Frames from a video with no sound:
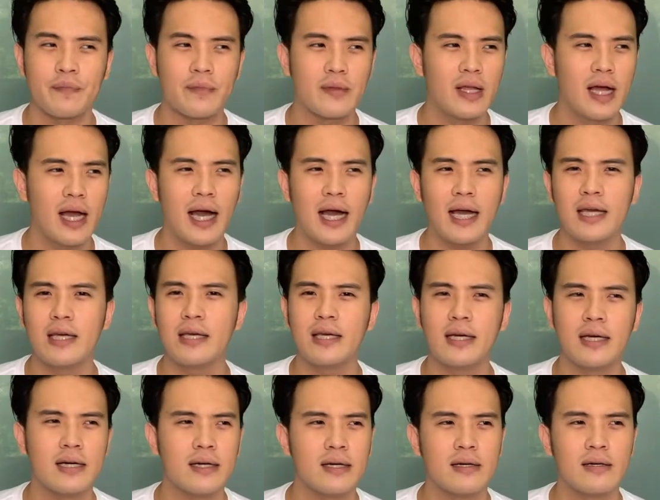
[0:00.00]

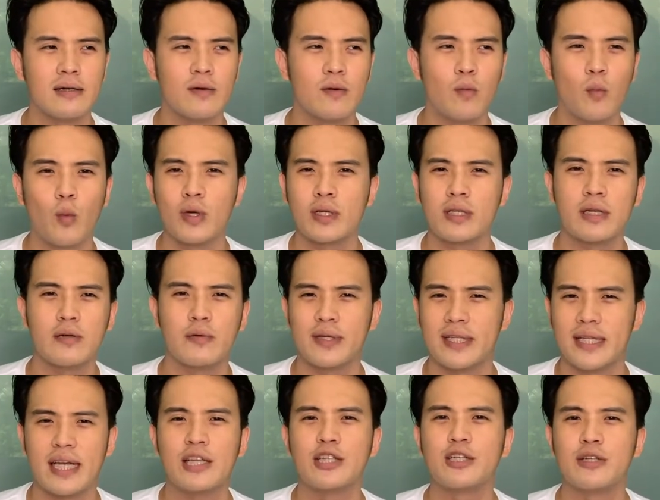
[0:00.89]
high water
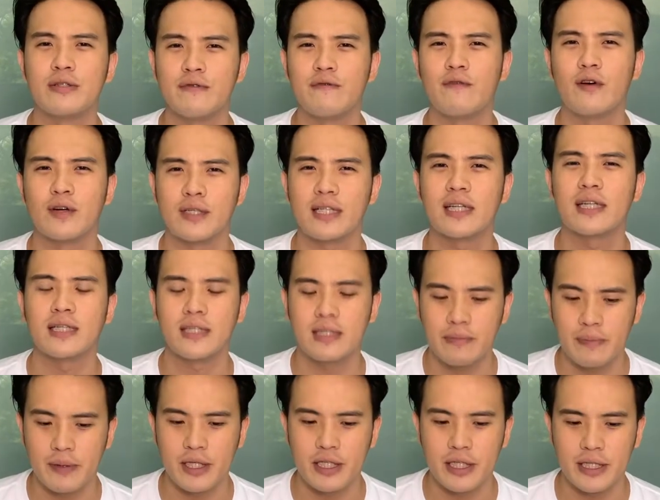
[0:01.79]
retention for certain
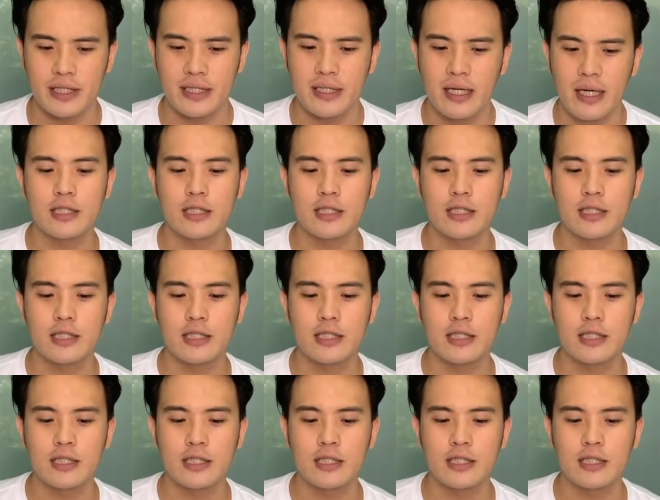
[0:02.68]
species.